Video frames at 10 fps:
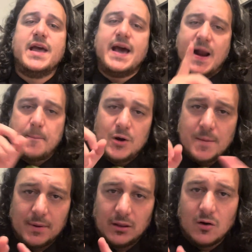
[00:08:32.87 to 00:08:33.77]
And I'll put
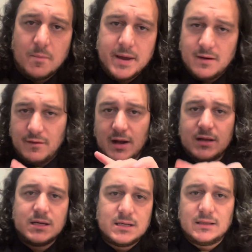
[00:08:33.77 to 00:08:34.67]
up a little bit of a
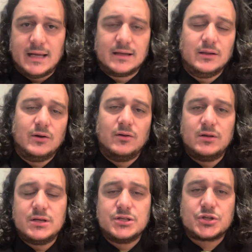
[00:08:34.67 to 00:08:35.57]
little
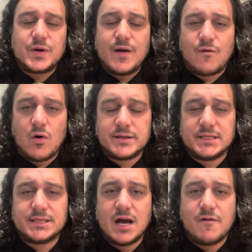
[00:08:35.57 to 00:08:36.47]
screen for us and
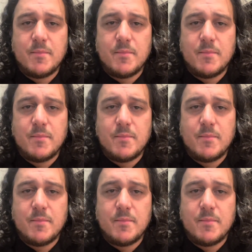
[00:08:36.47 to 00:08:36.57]
stuff.